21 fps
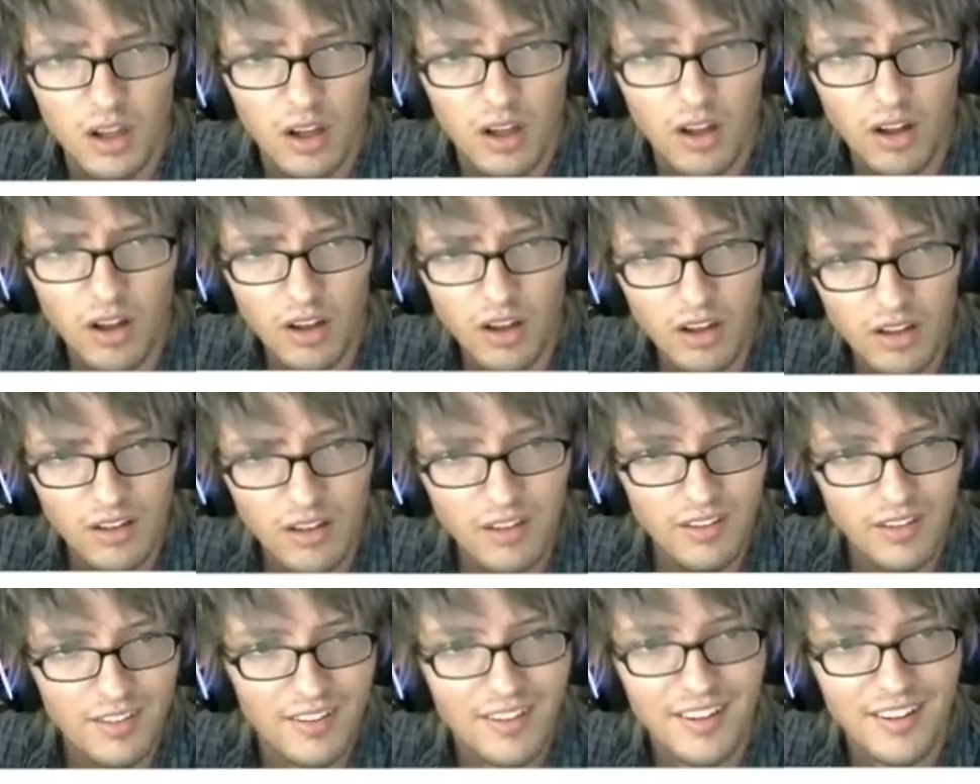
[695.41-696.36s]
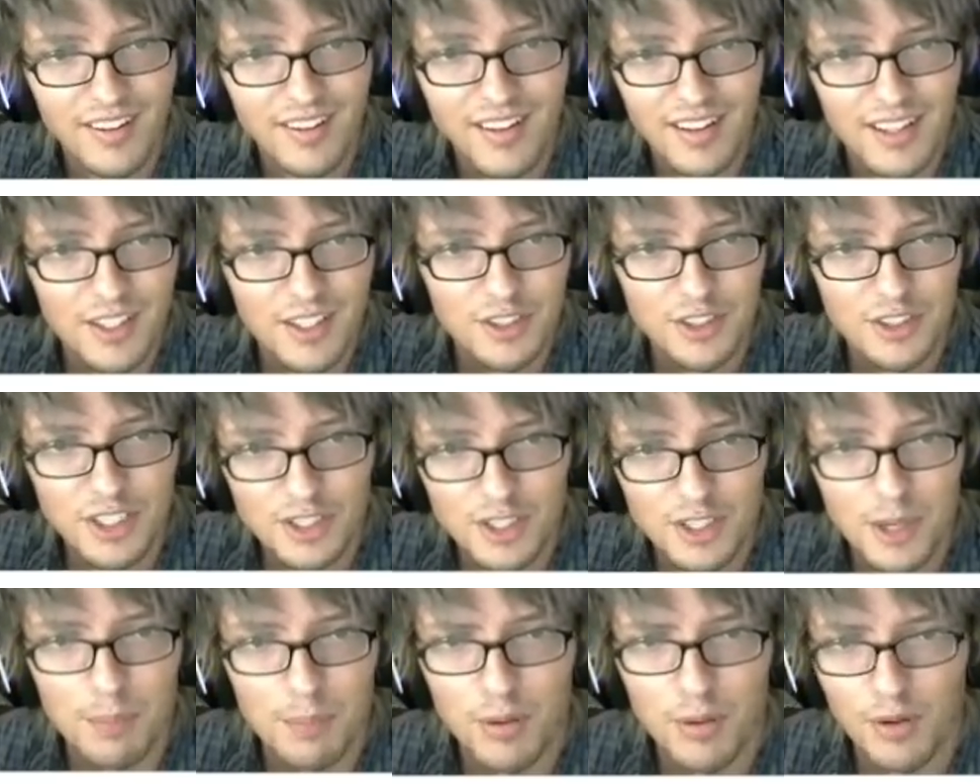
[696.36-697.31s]
Huh? She's
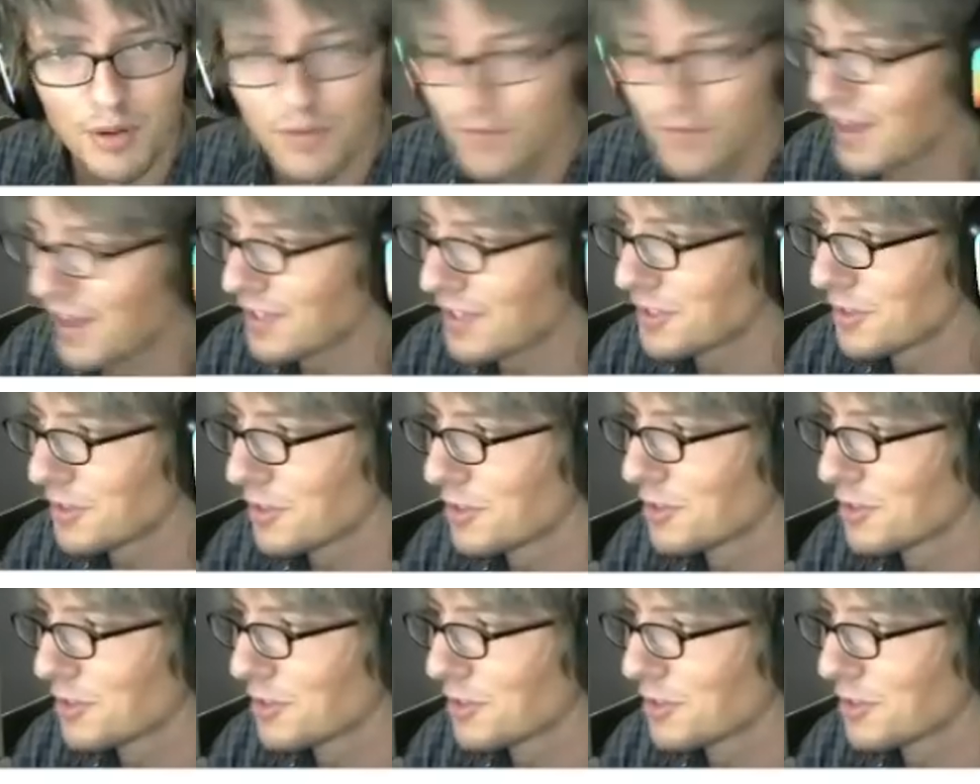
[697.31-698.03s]
a professional